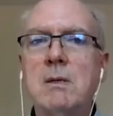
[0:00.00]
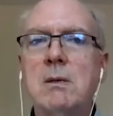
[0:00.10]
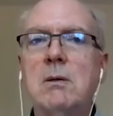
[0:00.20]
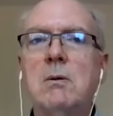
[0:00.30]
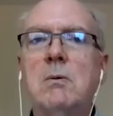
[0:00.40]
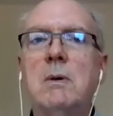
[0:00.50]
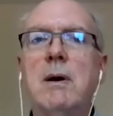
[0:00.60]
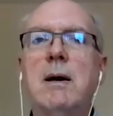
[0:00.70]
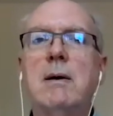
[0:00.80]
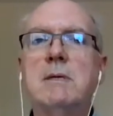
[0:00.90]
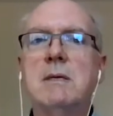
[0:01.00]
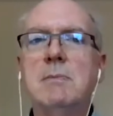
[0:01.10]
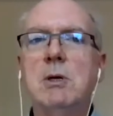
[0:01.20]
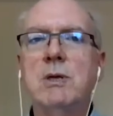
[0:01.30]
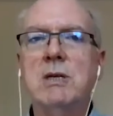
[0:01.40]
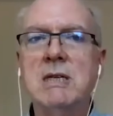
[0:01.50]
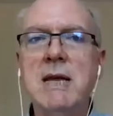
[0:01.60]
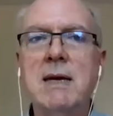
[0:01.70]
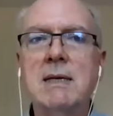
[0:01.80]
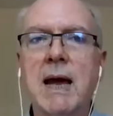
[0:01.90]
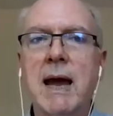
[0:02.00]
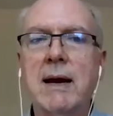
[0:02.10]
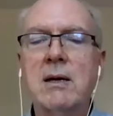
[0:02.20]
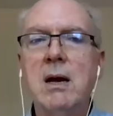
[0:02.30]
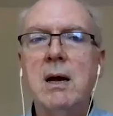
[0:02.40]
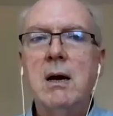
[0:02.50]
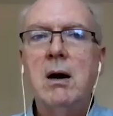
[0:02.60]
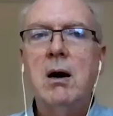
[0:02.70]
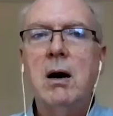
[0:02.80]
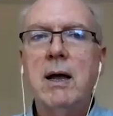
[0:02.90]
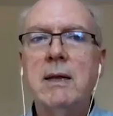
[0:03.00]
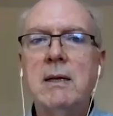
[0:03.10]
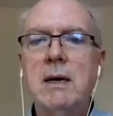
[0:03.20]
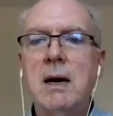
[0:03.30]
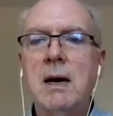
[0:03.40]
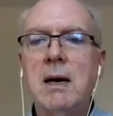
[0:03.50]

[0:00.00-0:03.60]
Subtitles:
do the sneak attack on